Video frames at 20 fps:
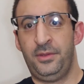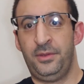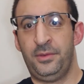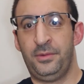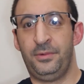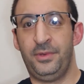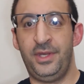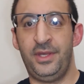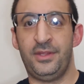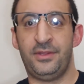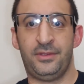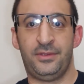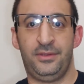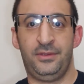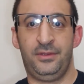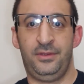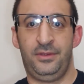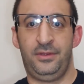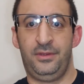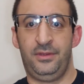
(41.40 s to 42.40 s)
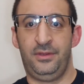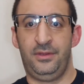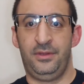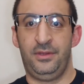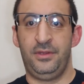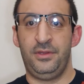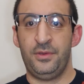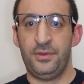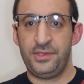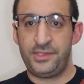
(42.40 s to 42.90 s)
with
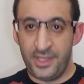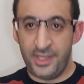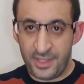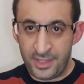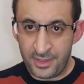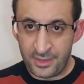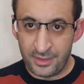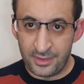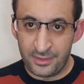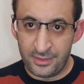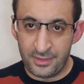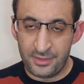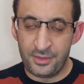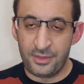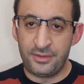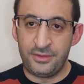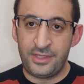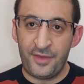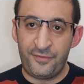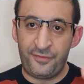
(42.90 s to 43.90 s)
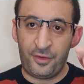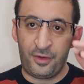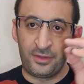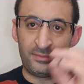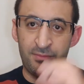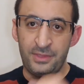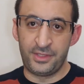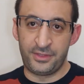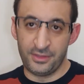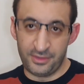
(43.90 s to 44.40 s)
using the
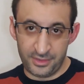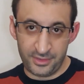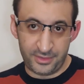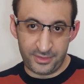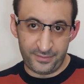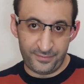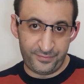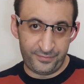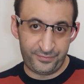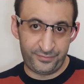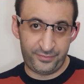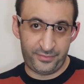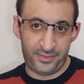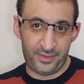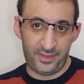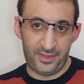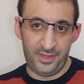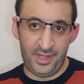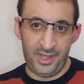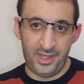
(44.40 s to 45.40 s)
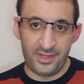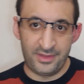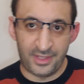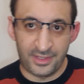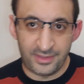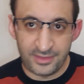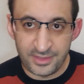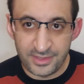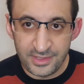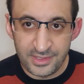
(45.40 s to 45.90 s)
default method, and
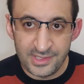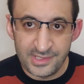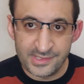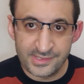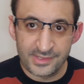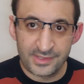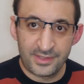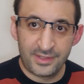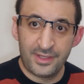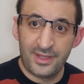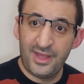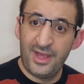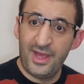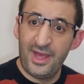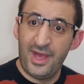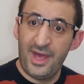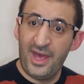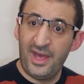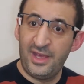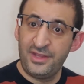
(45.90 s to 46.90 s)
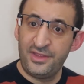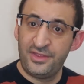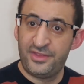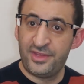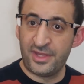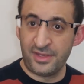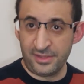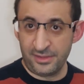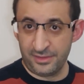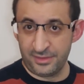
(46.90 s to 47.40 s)
that is
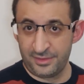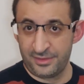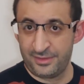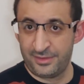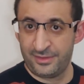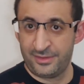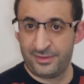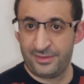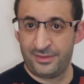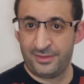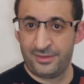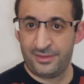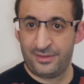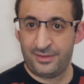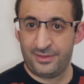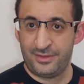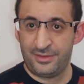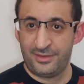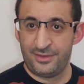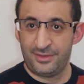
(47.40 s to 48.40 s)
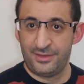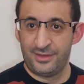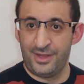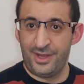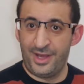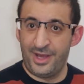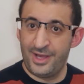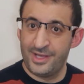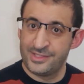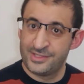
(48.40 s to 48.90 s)
andThen
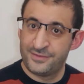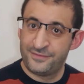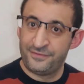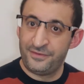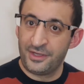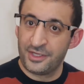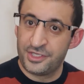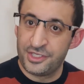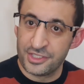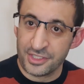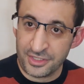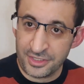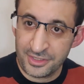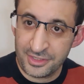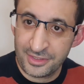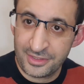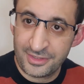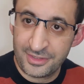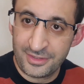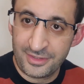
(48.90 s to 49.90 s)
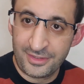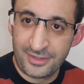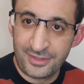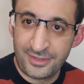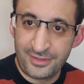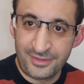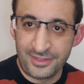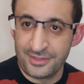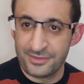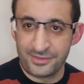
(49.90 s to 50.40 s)
as function.
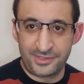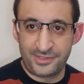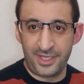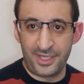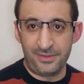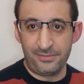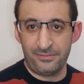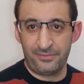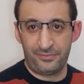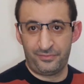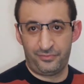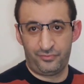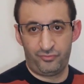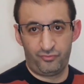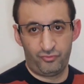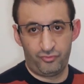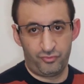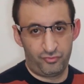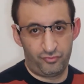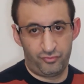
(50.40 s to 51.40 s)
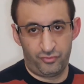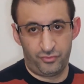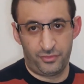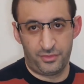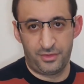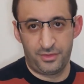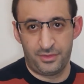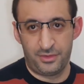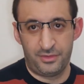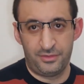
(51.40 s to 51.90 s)
Is the
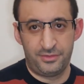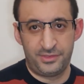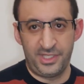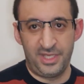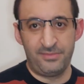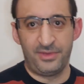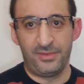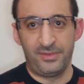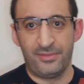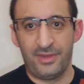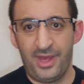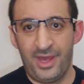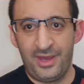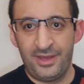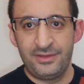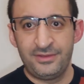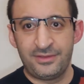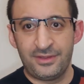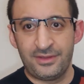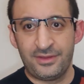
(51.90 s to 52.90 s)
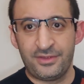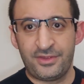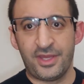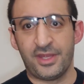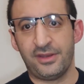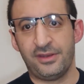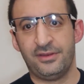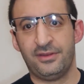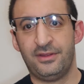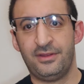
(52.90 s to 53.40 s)
same name,
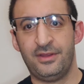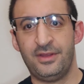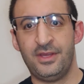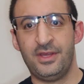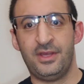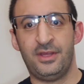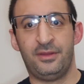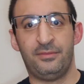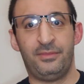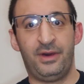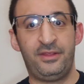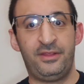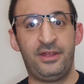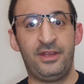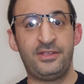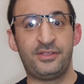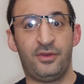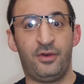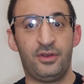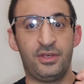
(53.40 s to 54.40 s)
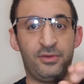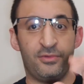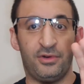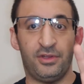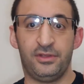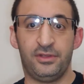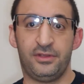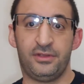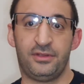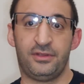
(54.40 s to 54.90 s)
andThen, but there is only
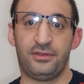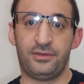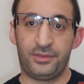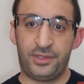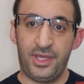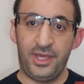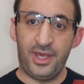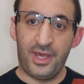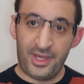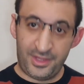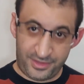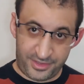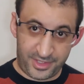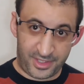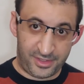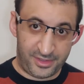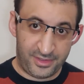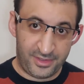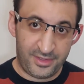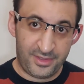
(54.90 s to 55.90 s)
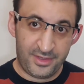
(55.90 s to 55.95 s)
one. Okay, andThen.